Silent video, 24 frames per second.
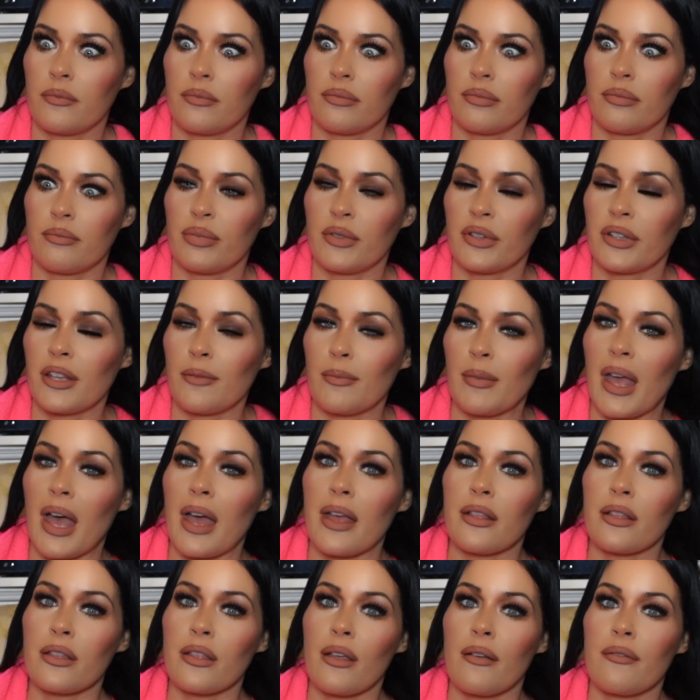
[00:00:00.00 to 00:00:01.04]
Believe me,
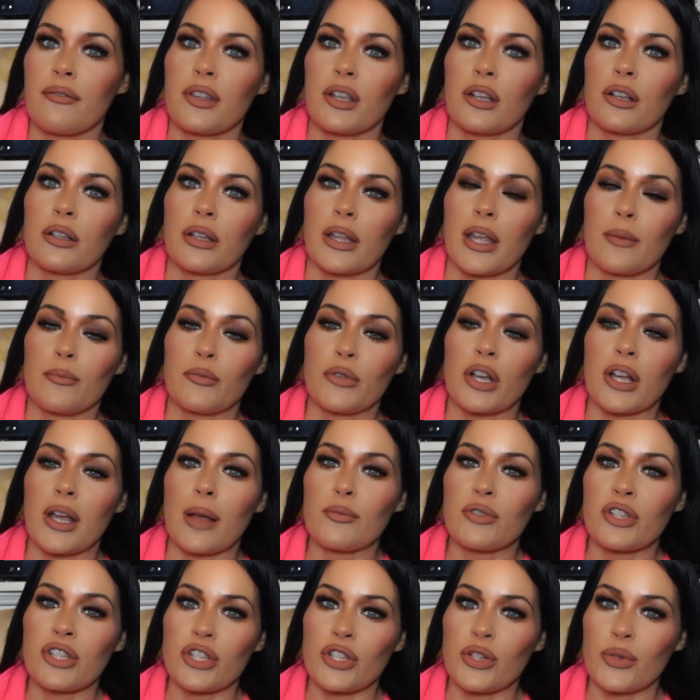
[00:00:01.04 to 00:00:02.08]
I love the glam look.
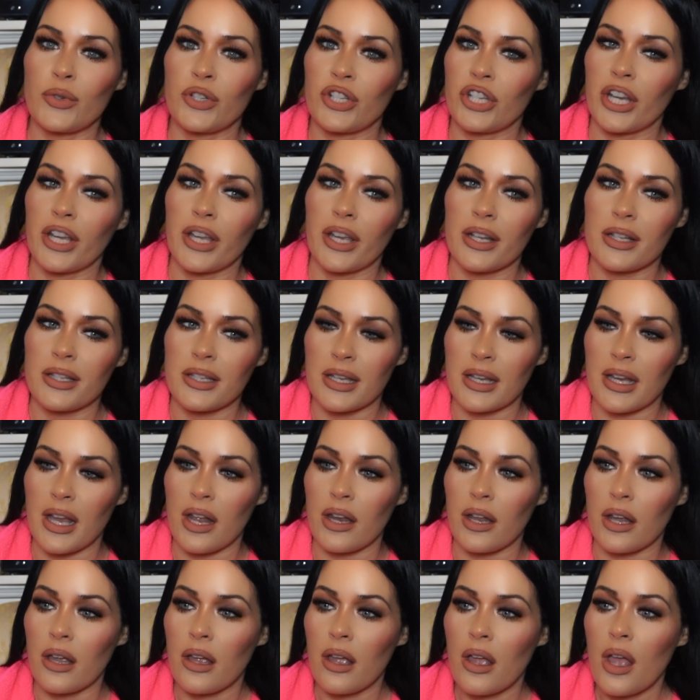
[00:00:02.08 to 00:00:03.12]
I'm just too chicken to
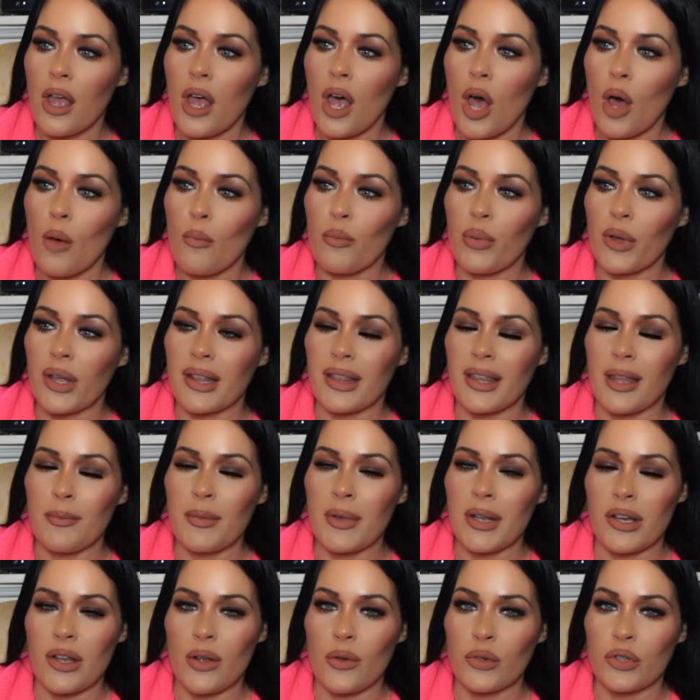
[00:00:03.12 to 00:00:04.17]
get it. But let
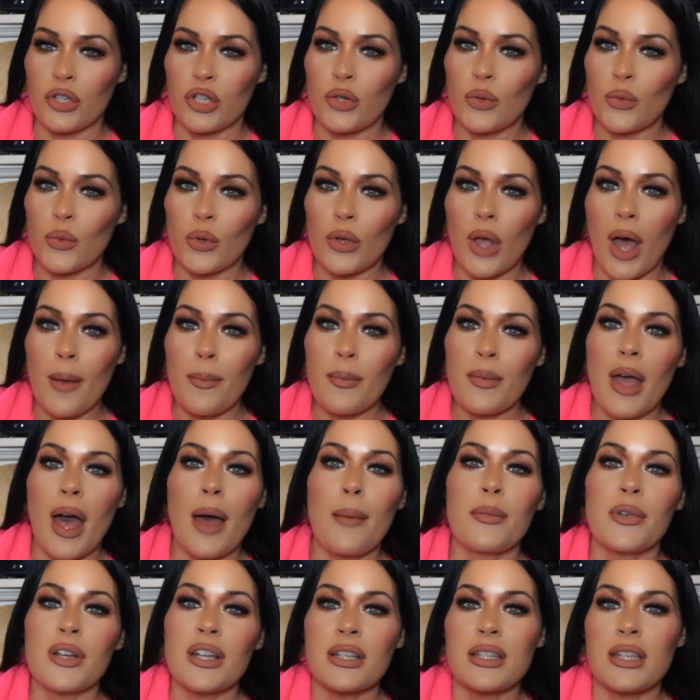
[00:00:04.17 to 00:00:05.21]
me know. You, I'm,
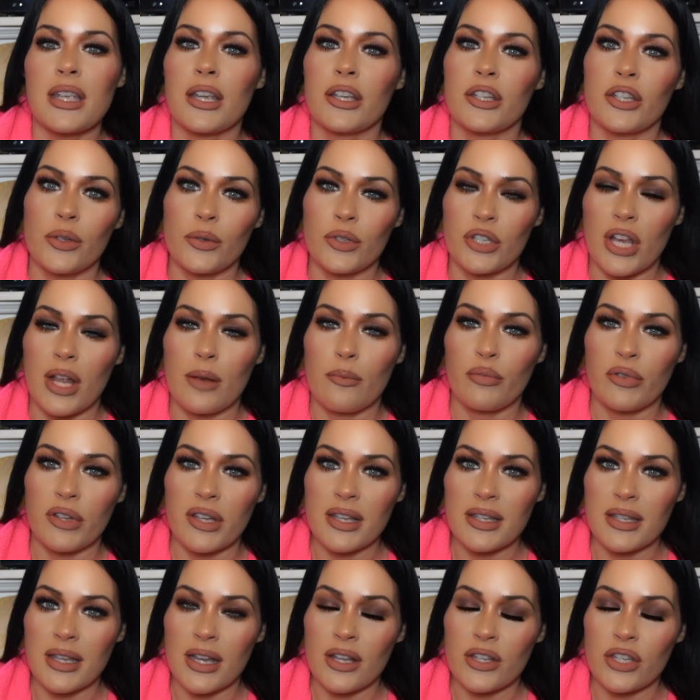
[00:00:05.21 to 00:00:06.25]
I'm going to tag you, Jen.
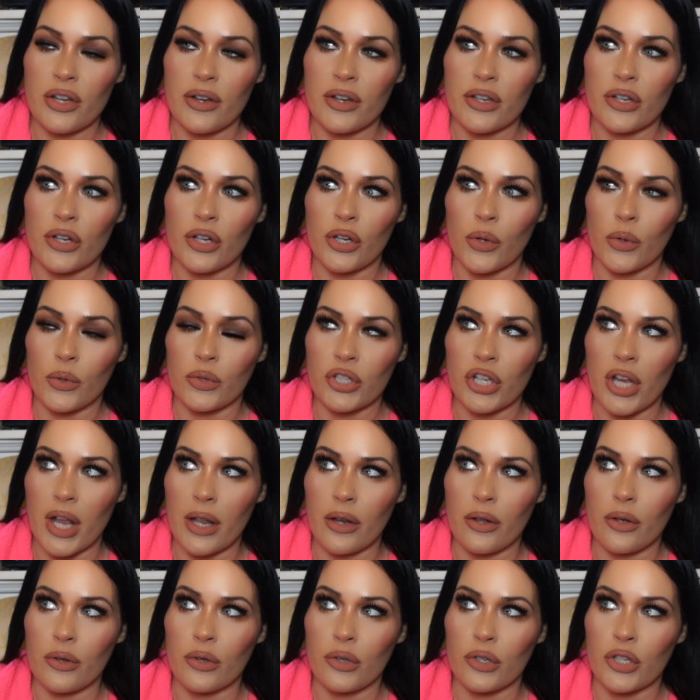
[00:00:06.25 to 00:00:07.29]
Please answer on your
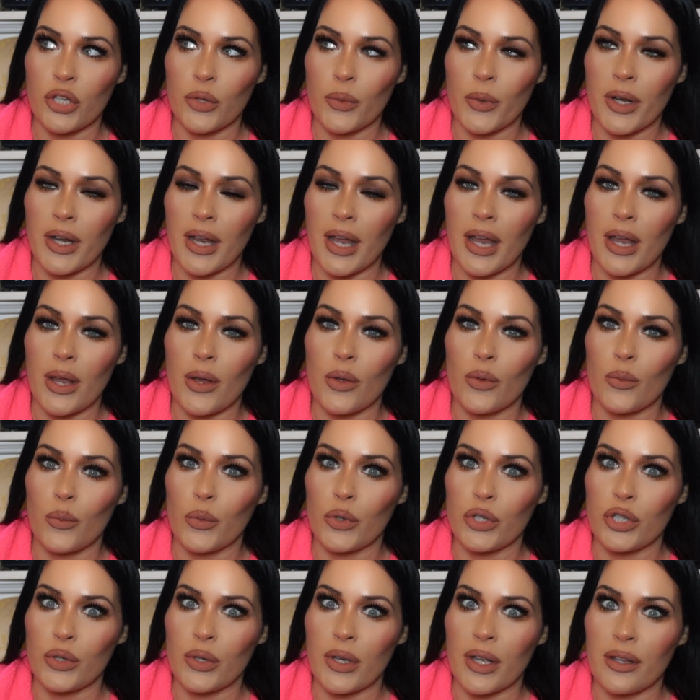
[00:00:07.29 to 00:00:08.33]
channel Q and A,
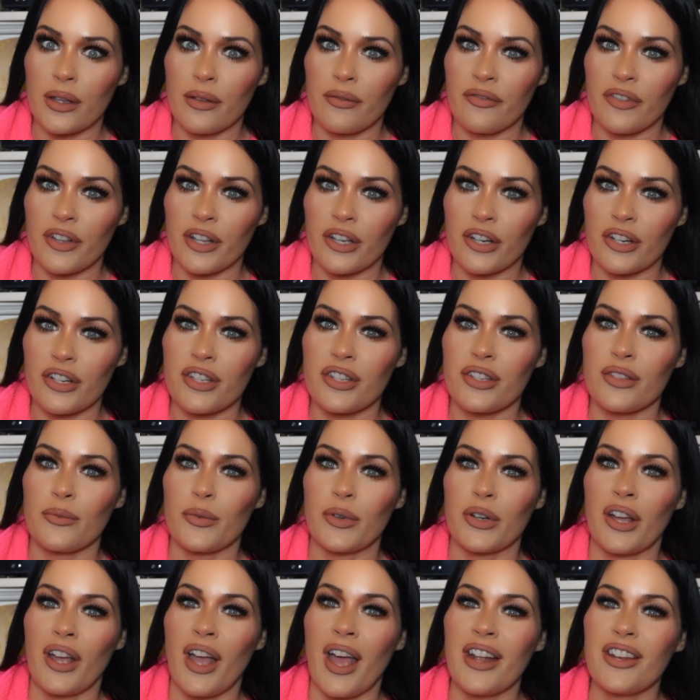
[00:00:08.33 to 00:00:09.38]
would you get lip fillers?
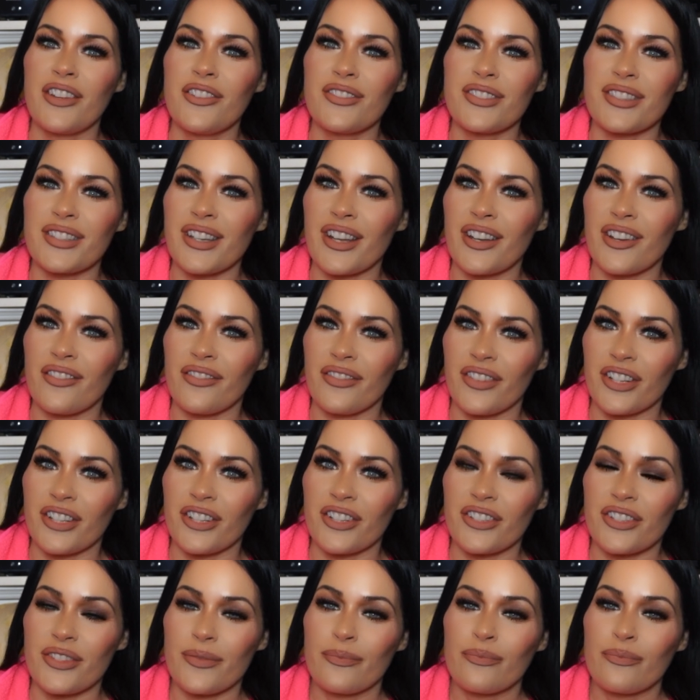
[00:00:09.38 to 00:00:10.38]
How do you stand on fillers?